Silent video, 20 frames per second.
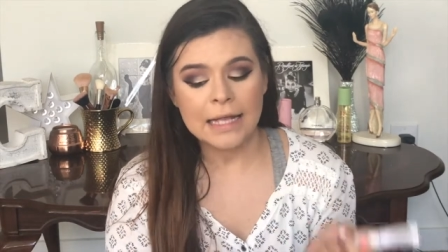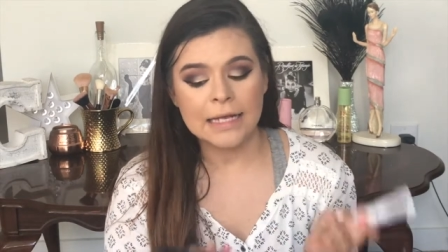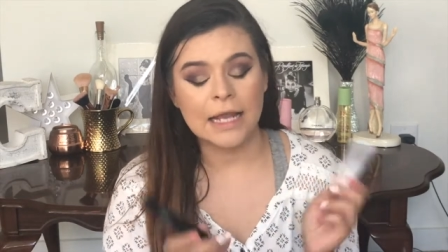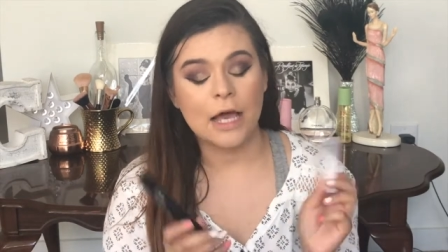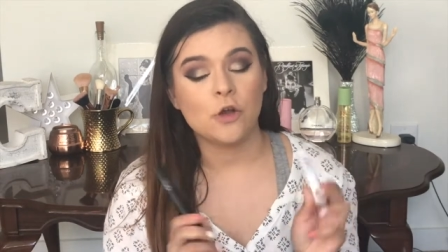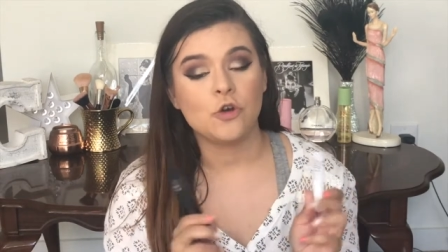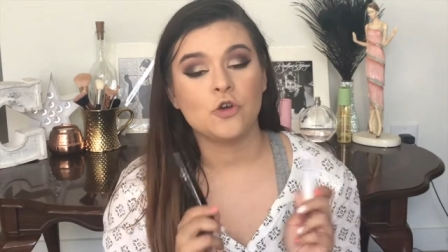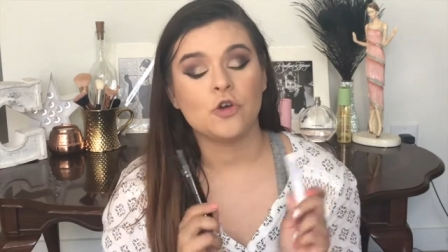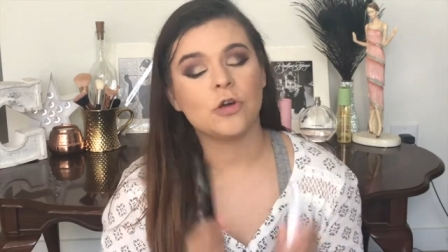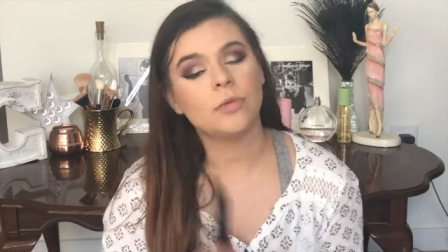
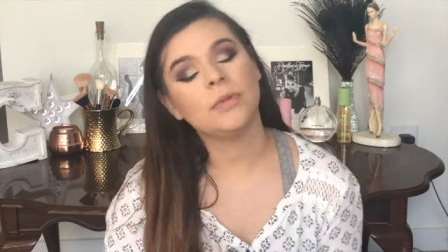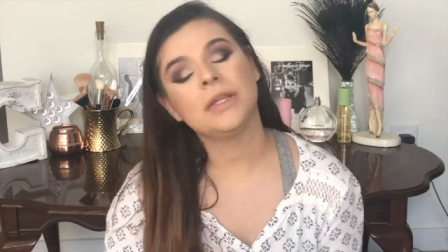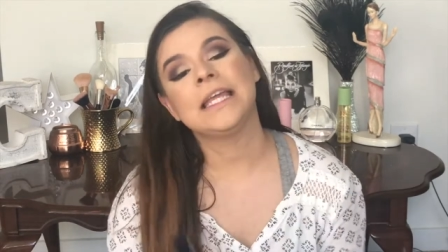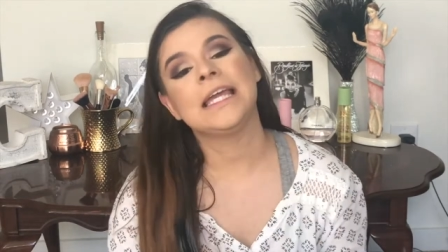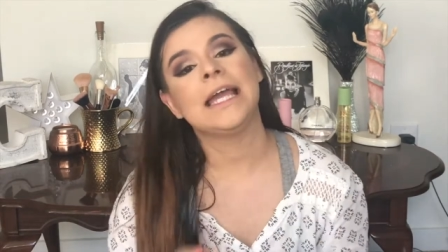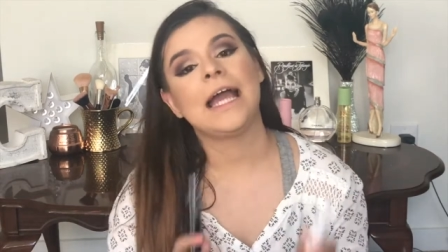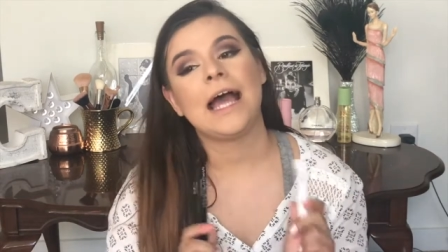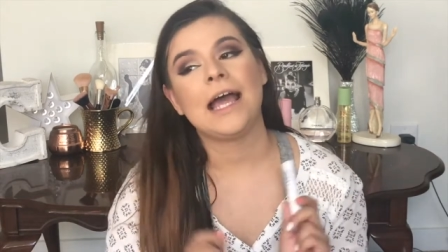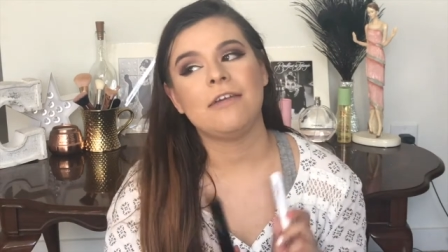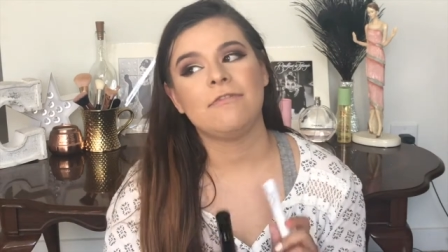Now
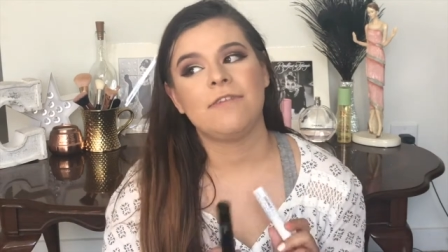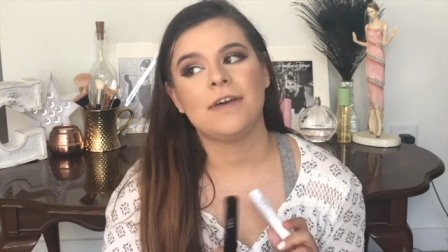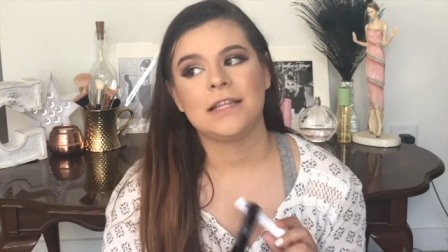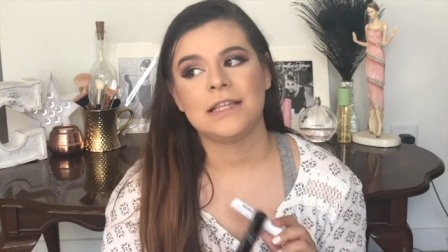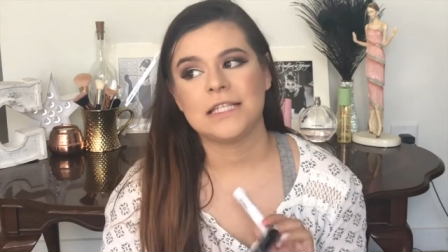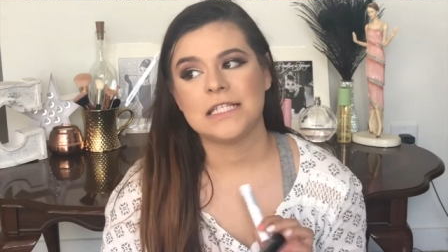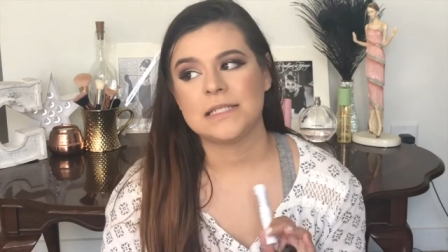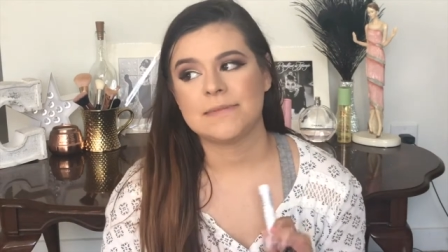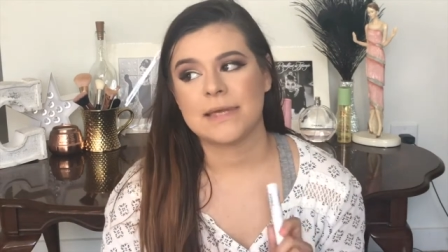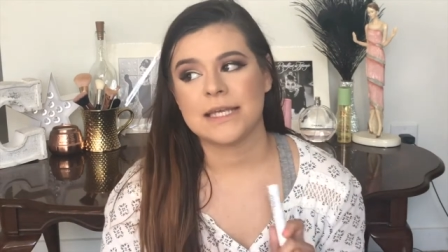normally I
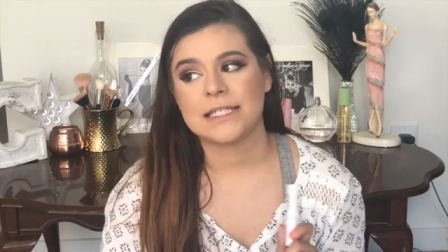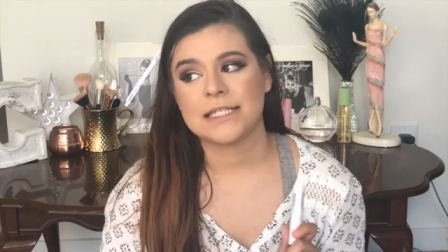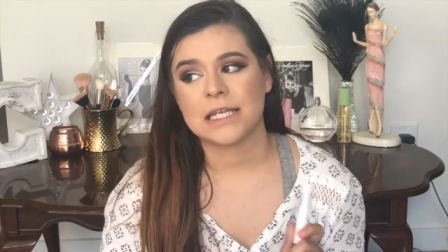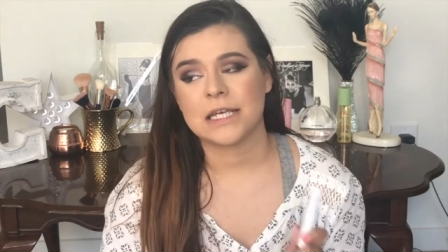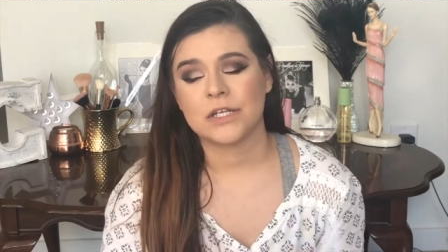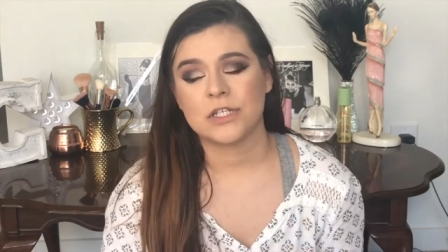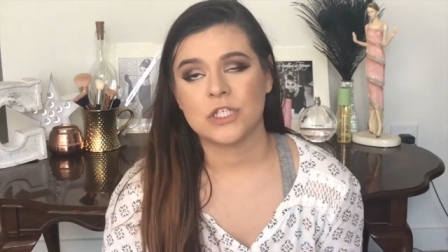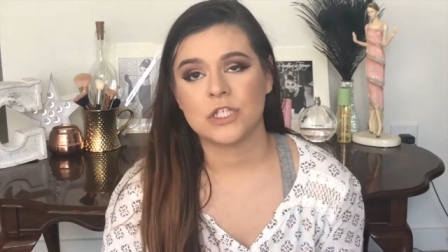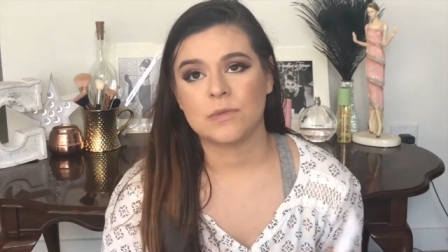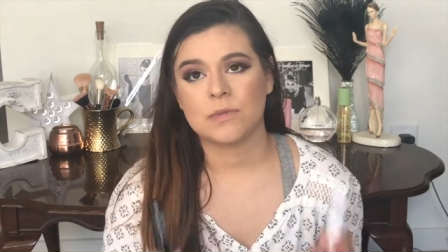find these
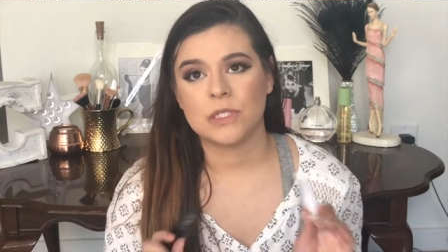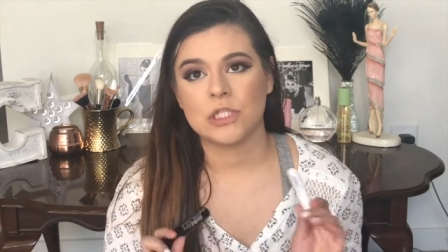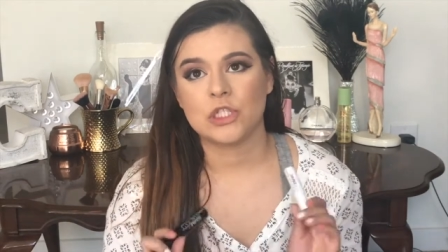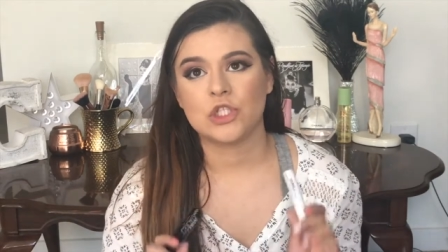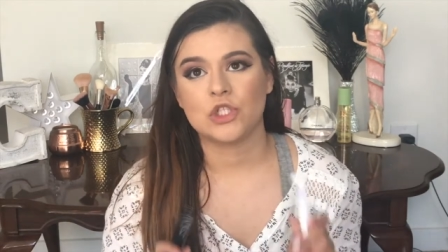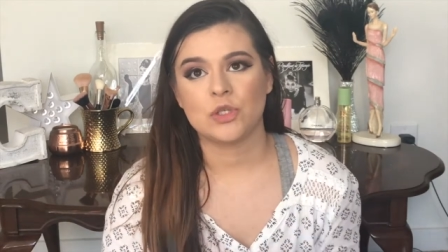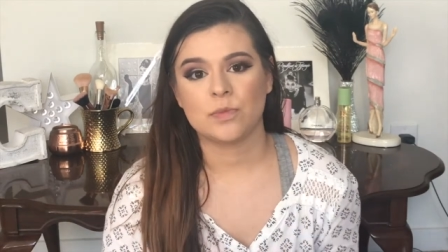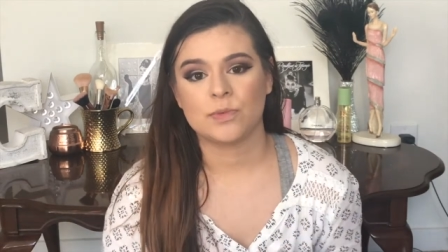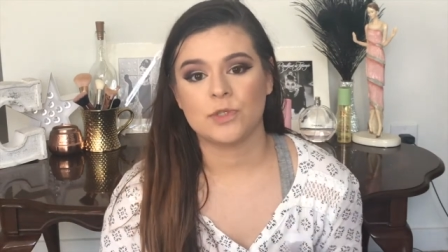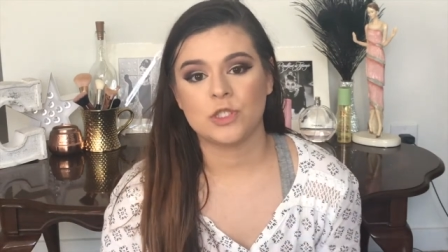mascaras to be
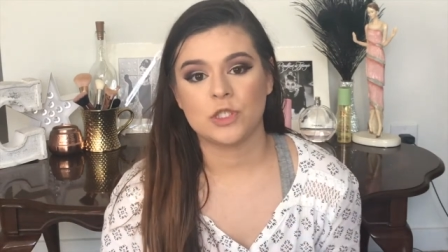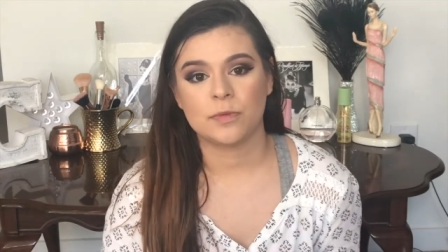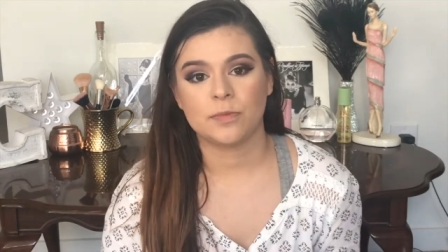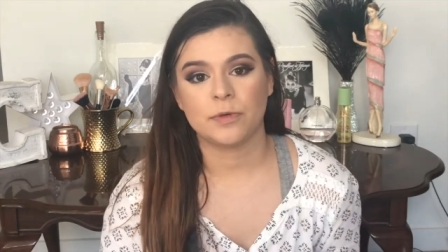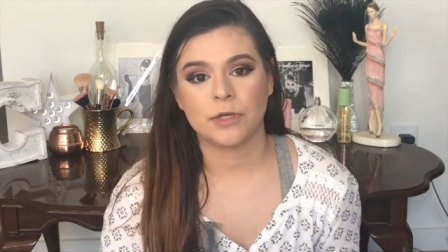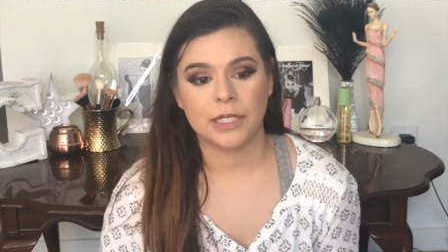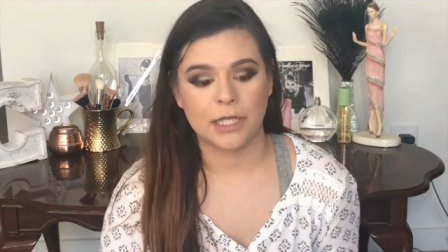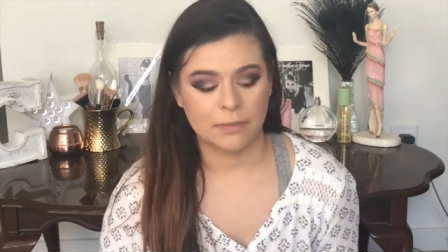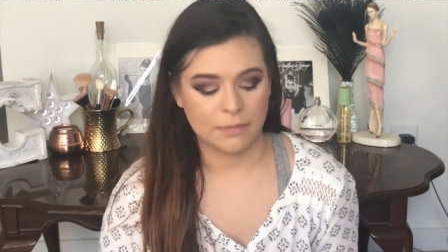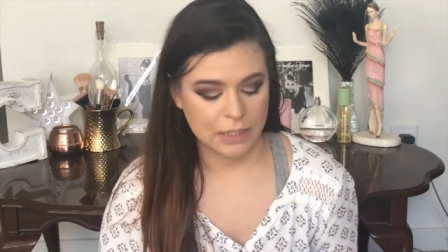super,
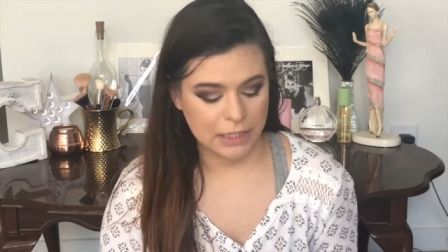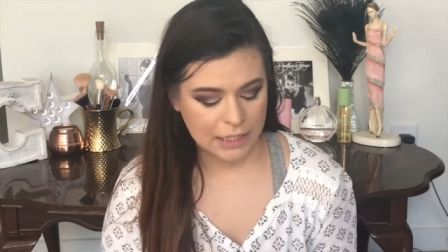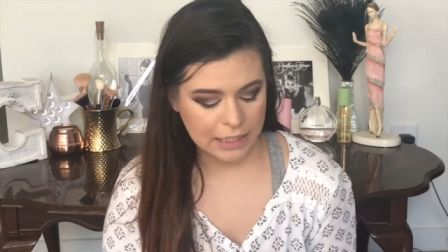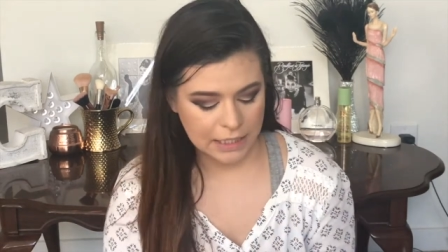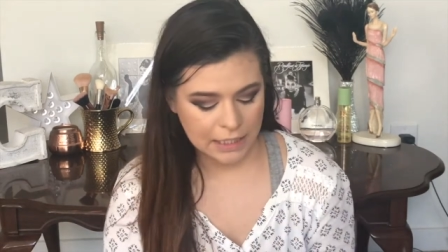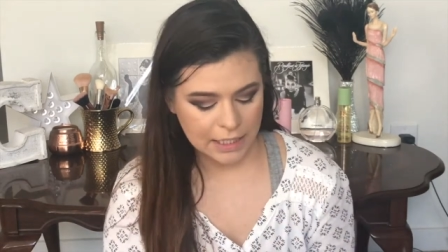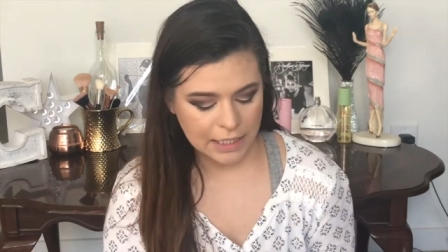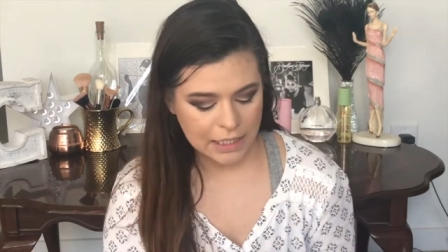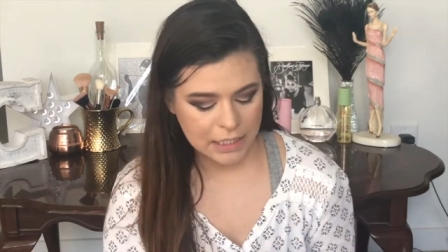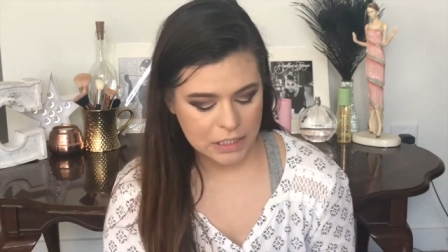super gimmicky.